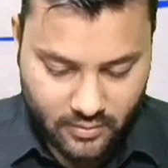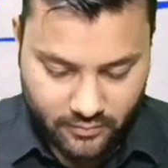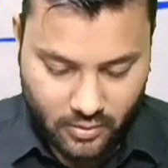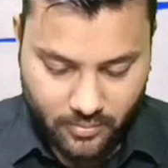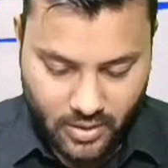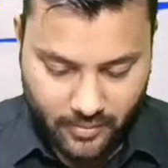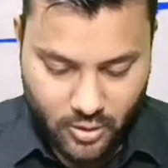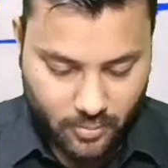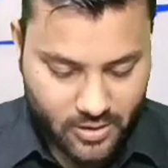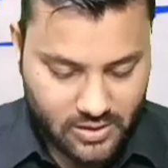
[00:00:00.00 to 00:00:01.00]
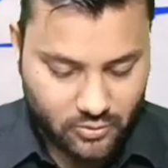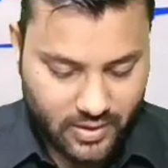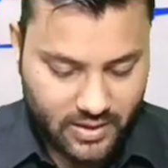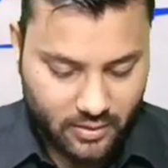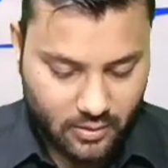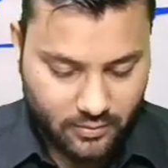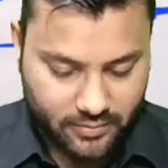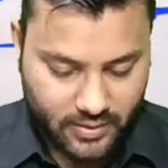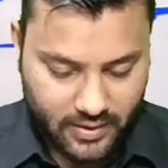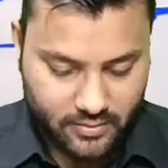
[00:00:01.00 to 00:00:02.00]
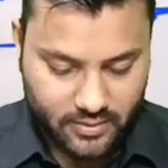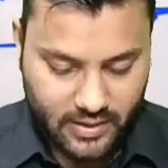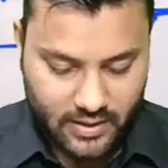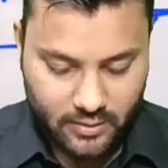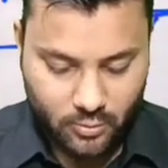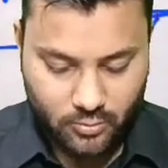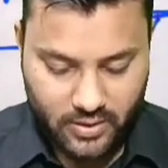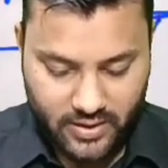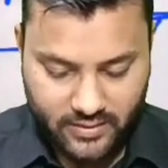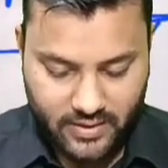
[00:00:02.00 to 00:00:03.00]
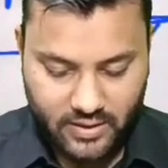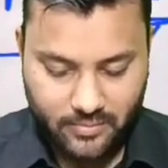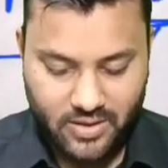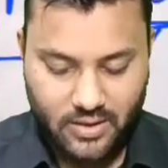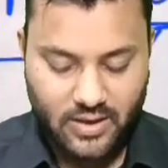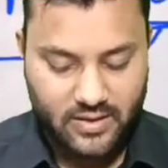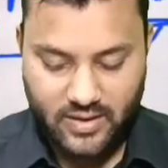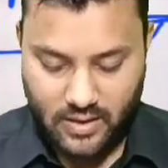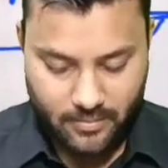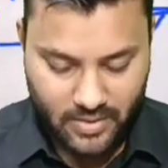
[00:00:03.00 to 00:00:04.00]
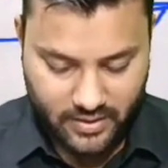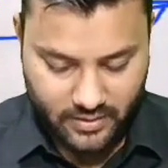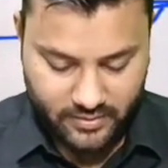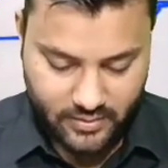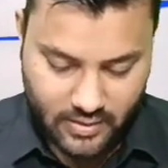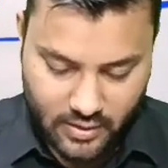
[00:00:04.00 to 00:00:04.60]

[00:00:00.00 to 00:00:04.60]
firm abdominal swelling of size 10 into 8 cm near the umbilicus.